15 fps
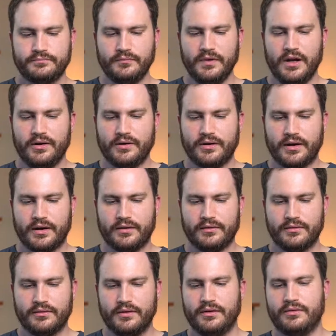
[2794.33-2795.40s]
Okay,
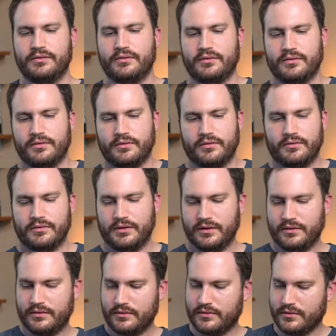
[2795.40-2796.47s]
so
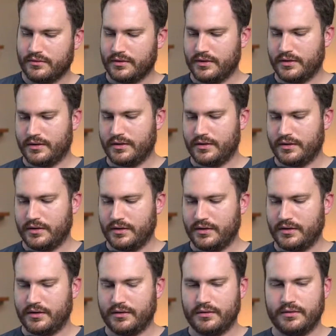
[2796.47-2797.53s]
let's go ahead
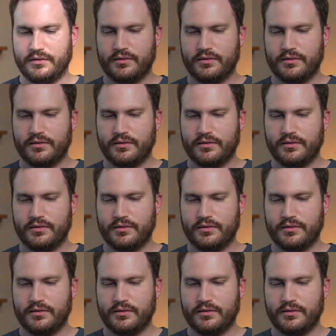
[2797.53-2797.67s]
and